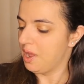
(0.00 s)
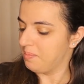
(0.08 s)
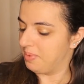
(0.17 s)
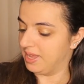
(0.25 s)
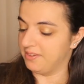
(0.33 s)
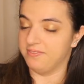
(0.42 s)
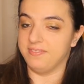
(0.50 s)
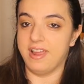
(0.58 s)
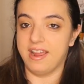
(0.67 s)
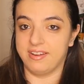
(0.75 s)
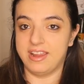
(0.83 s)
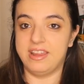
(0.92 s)
But
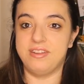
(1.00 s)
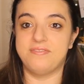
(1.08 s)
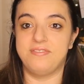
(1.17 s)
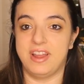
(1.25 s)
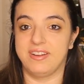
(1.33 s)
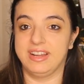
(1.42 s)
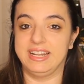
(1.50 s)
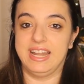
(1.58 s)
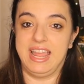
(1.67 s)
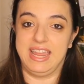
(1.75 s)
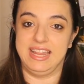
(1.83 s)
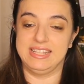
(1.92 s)
very, very
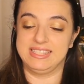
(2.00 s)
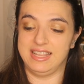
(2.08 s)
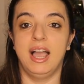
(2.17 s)
nice.